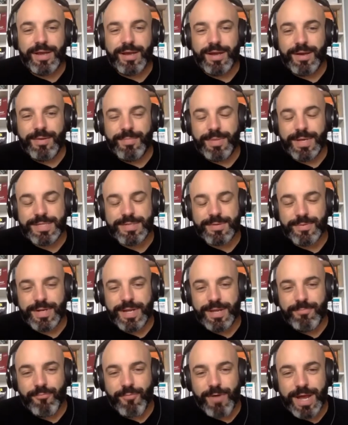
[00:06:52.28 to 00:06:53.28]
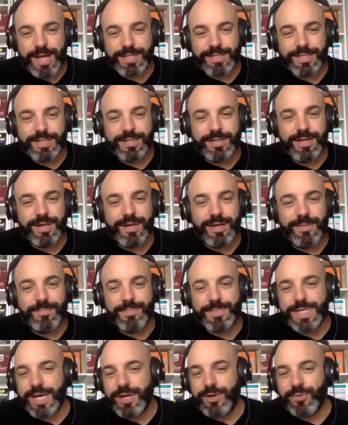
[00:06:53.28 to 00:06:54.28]
by someone named Racklin
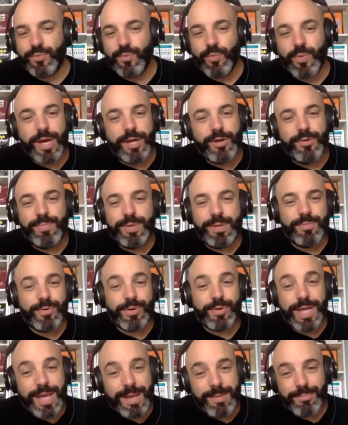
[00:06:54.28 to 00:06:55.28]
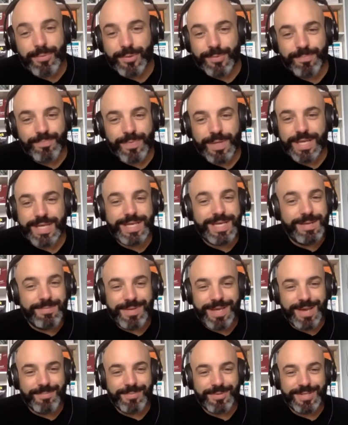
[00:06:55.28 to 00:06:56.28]
titled "Why Do People Gamble and Keep
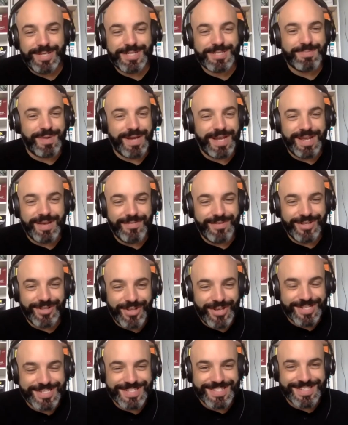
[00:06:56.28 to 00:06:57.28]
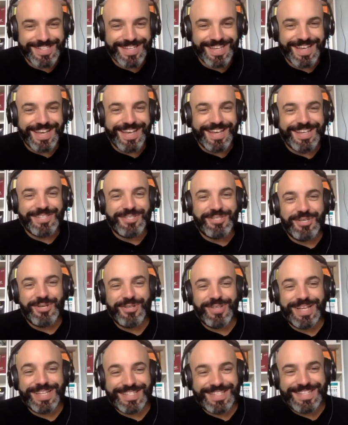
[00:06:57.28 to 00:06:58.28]
Gambling Despite Heavy Losses?" So
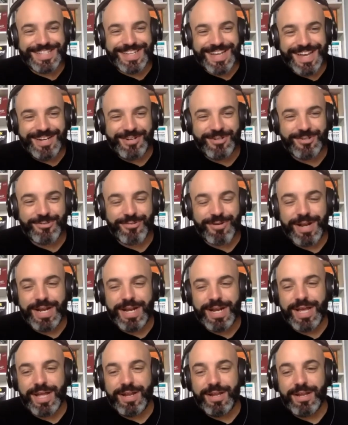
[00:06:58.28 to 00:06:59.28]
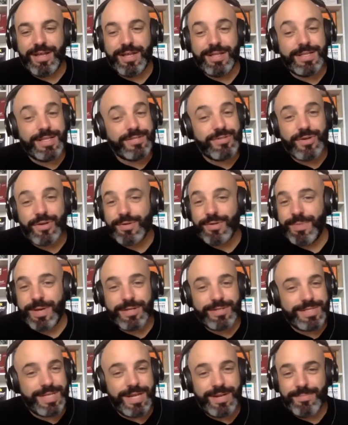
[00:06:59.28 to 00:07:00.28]
that's the title, right? And that's all
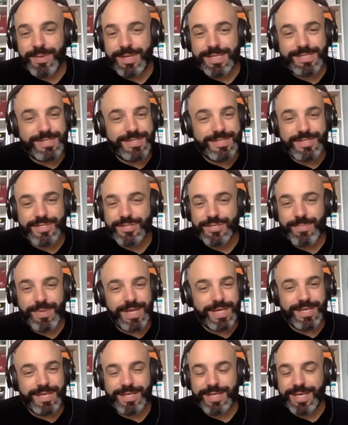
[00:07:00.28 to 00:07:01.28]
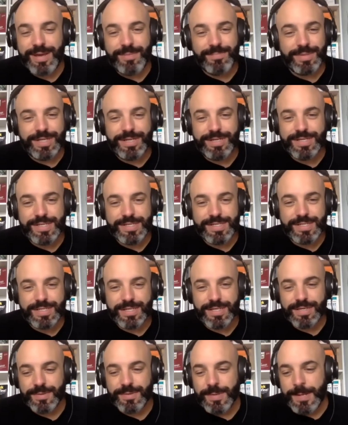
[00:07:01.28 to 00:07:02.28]
about database decision making. Gambling is
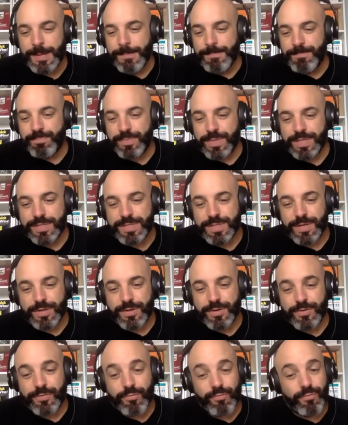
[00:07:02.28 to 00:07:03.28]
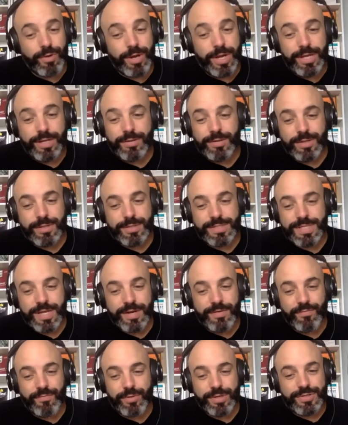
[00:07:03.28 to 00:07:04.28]
a great set
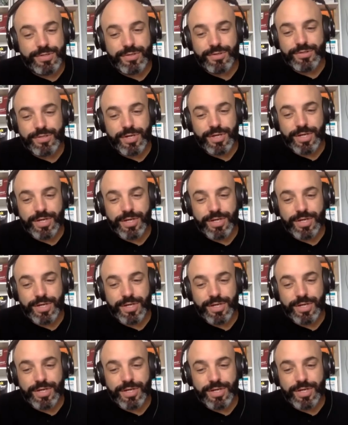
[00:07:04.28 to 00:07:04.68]
of research on